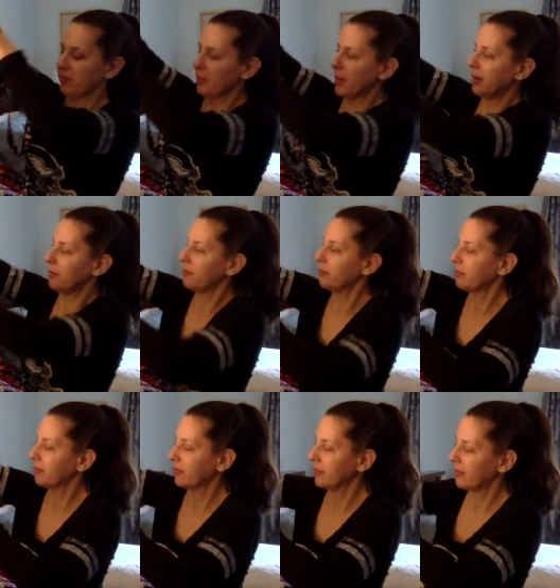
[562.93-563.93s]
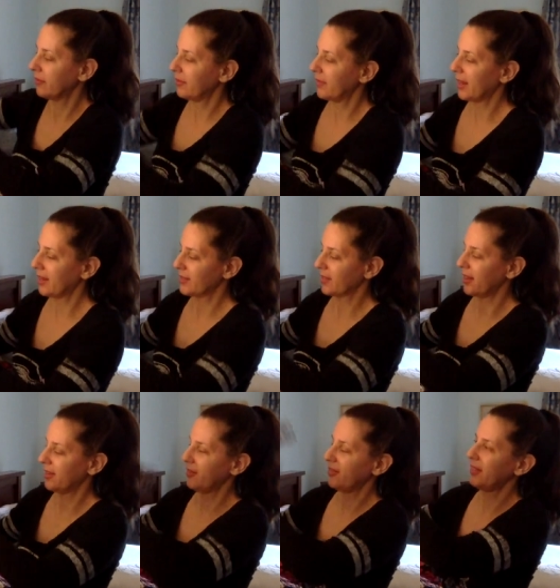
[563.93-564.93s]
But that's
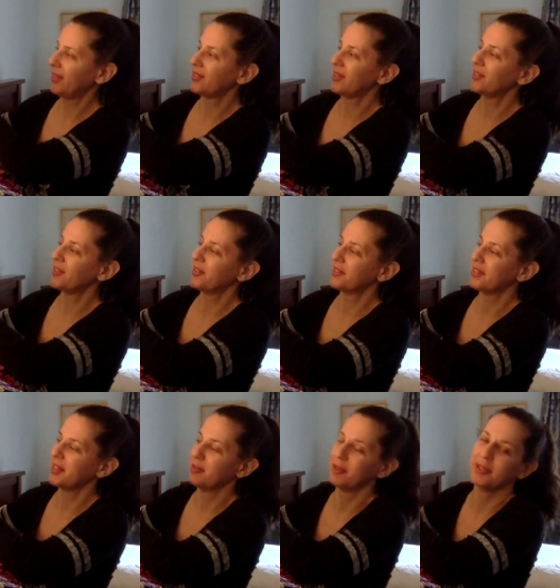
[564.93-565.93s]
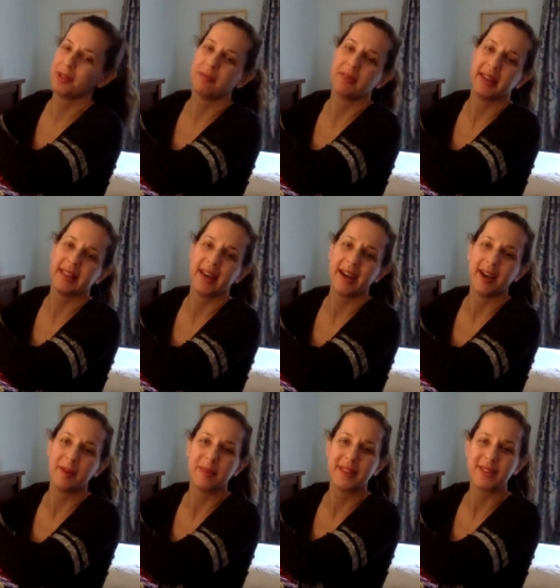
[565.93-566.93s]
that's always neat when something like that
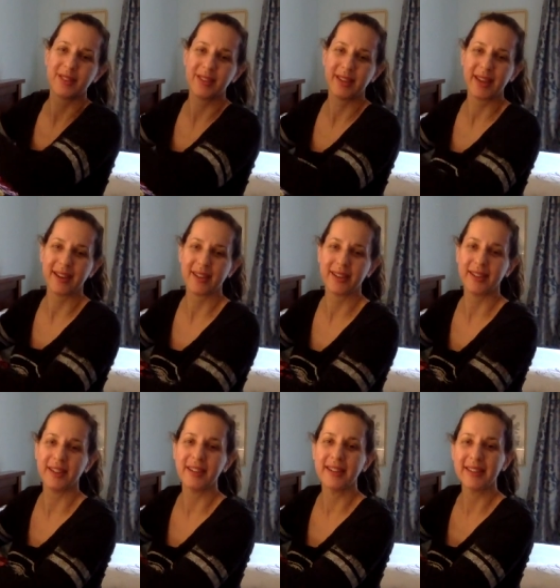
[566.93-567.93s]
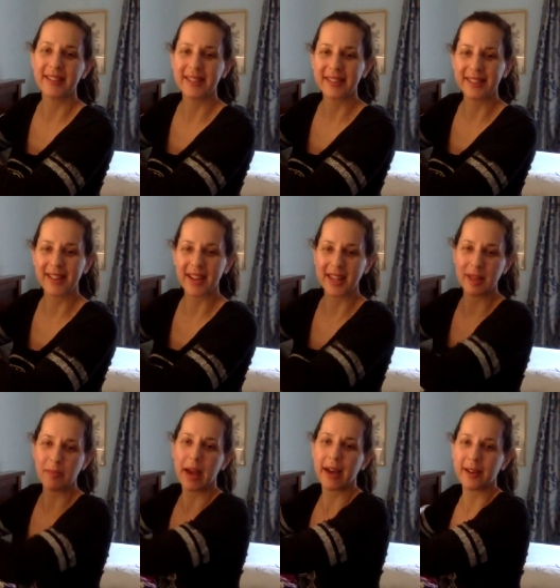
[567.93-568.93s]
happens and you get good, lucky
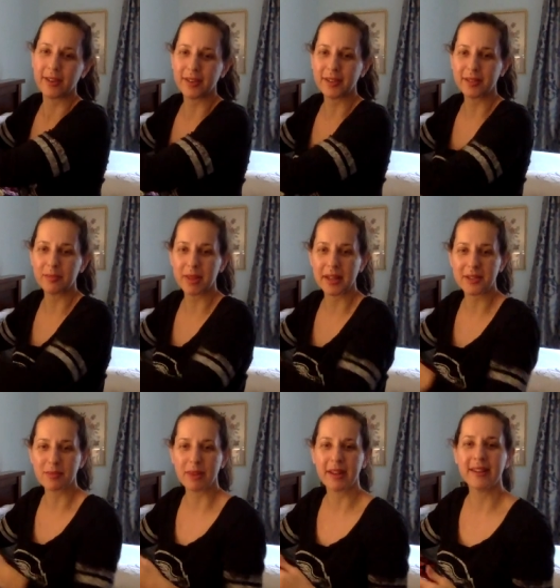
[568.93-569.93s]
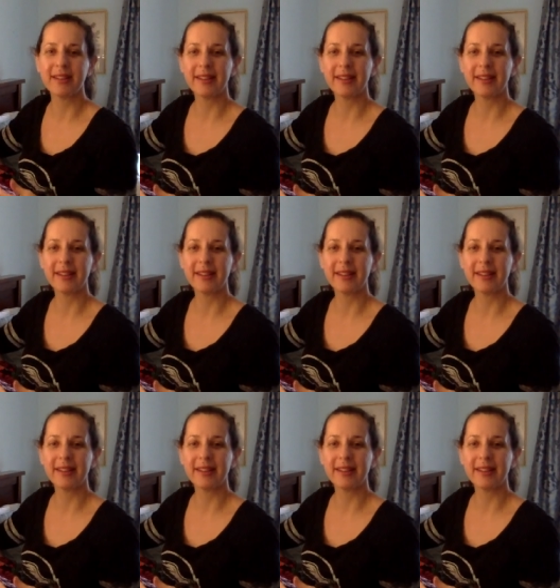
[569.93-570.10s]
pattern placement.